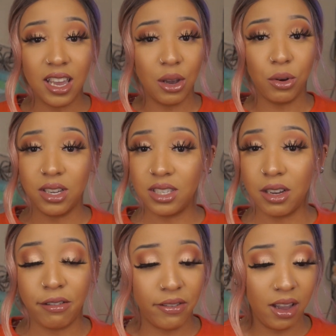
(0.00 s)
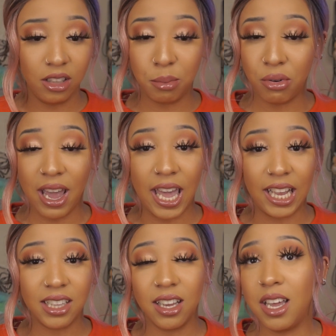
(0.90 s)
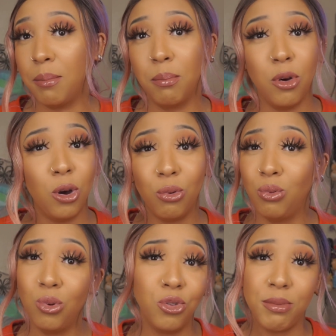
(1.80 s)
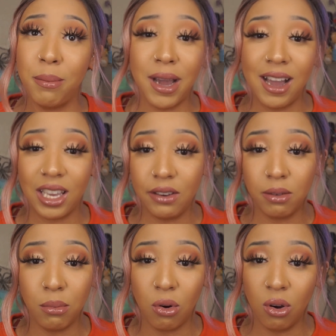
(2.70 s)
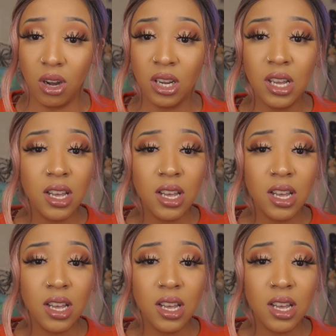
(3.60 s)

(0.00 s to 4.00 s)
It was a failed prank. It ruined my back even more.